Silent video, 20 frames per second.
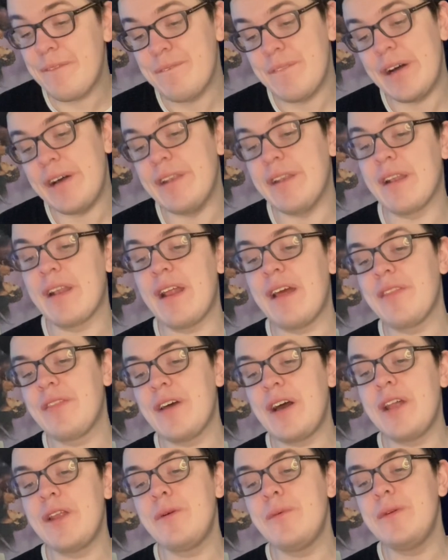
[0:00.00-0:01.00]
of fun, and I
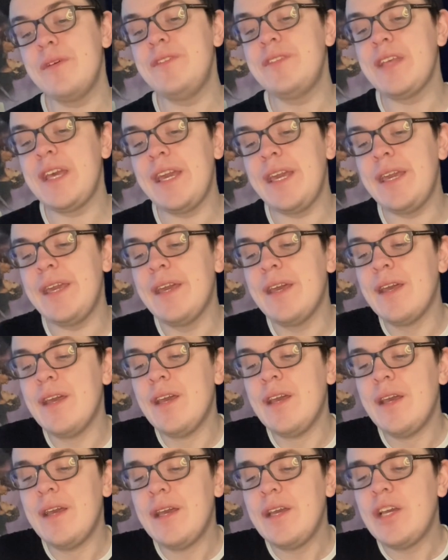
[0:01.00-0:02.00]
thought it was a
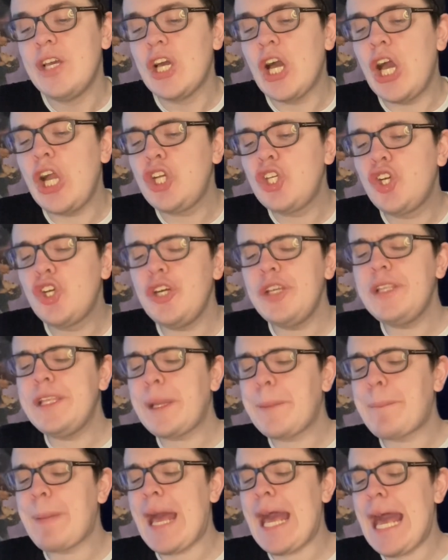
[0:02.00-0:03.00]
good
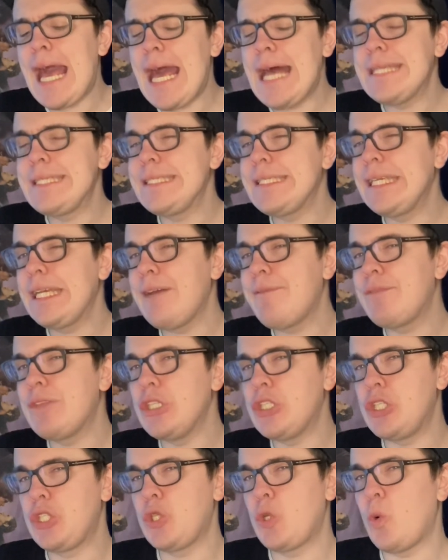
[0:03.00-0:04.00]
like passing of
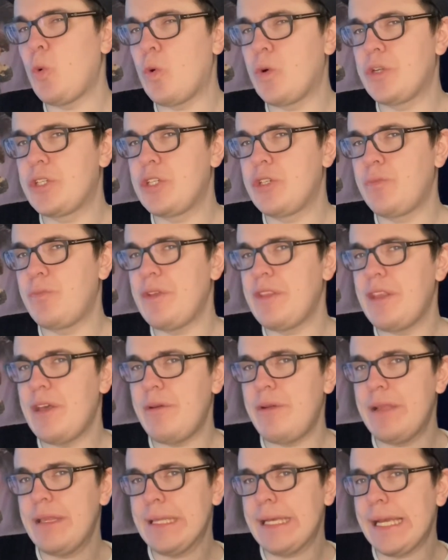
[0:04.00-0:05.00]
the torch
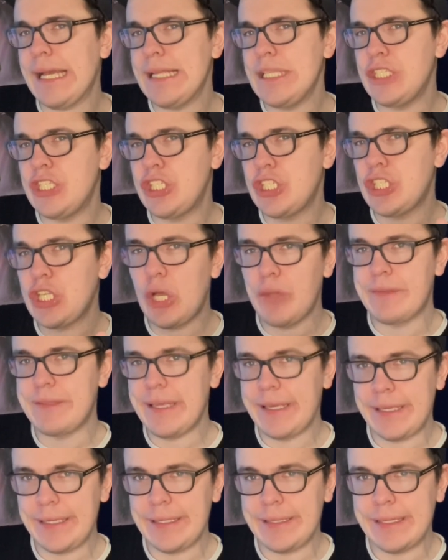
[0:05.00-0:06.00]
without like
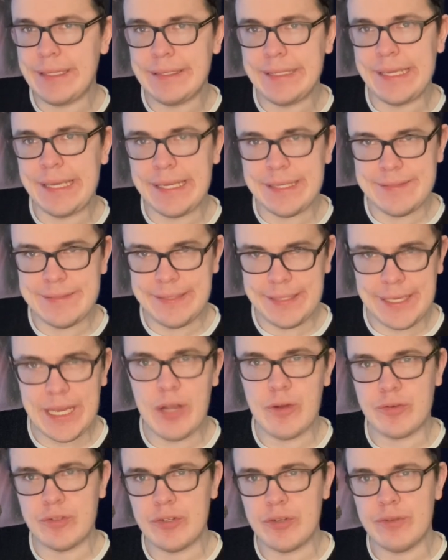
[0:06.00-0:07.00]
insulting the legacy
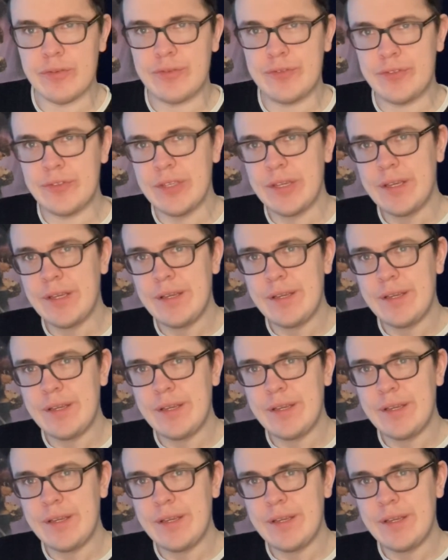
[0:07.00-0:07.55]
characters.